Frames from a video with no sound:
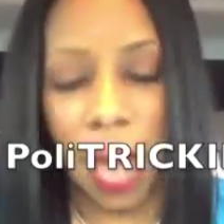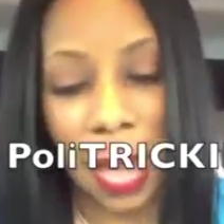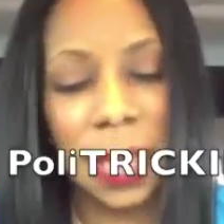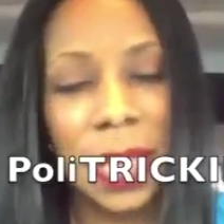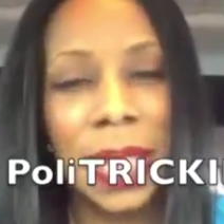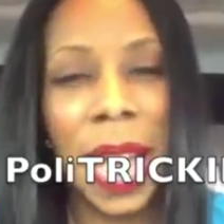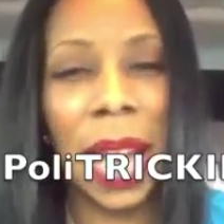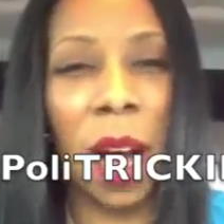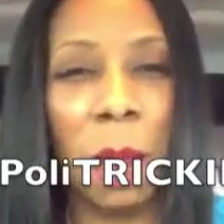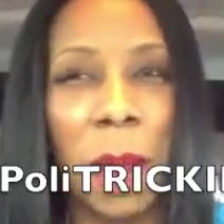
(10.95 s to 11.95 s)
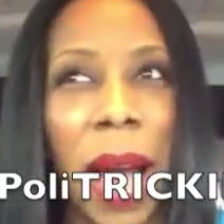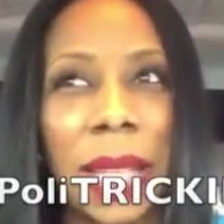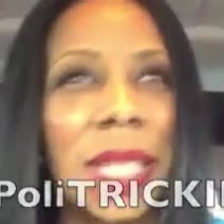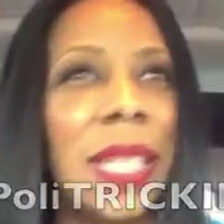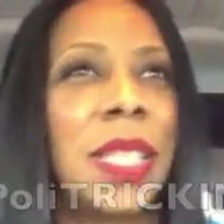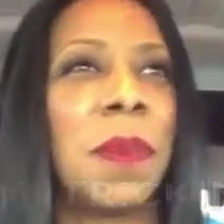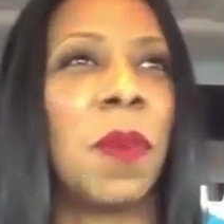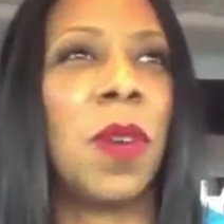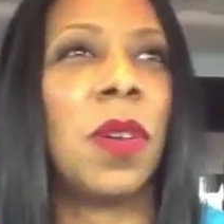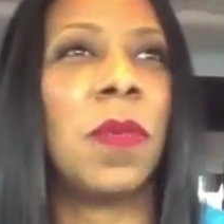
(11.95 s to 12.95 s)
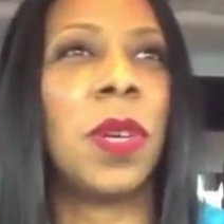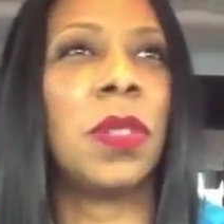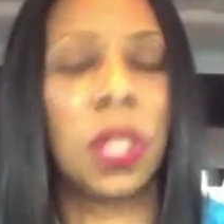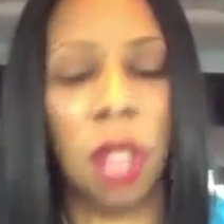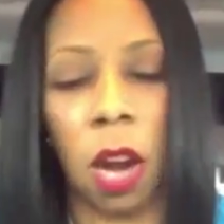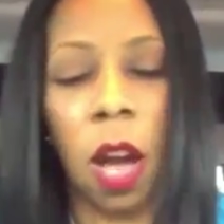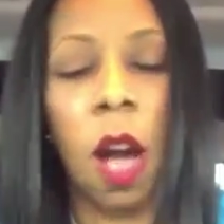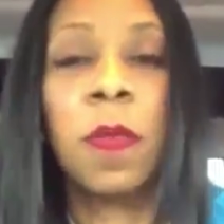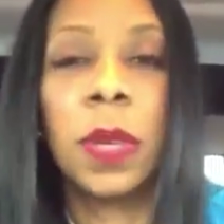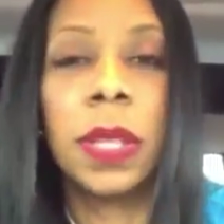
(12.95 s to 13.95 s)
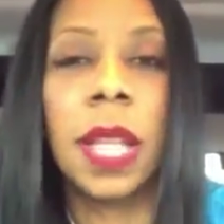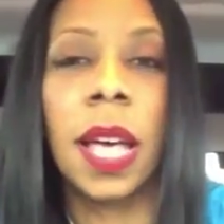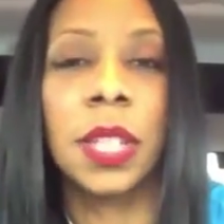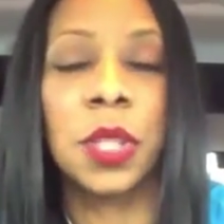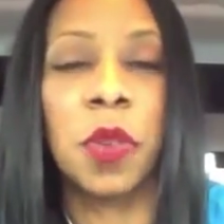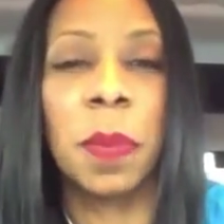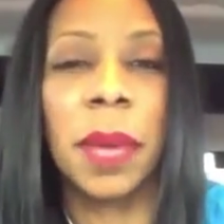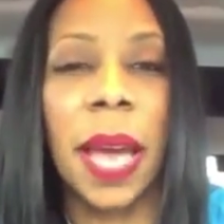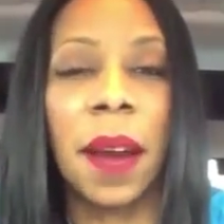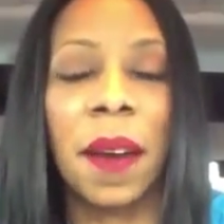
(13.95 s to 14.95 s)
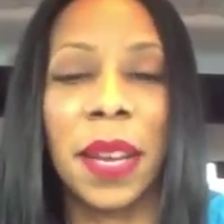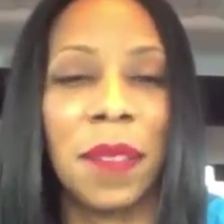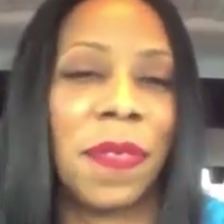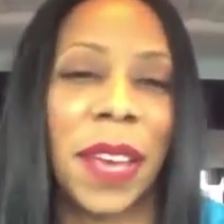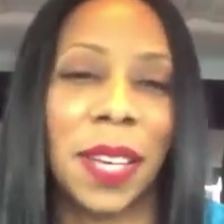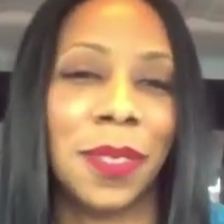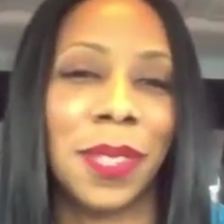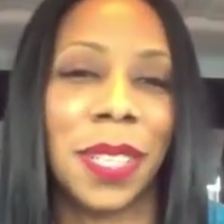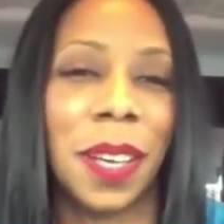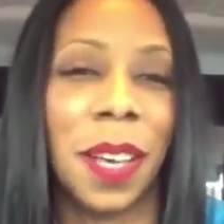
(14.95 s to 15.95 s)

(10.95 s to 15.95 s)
Actually, it's not all politics, but we'll start off with Trump Care. It failed.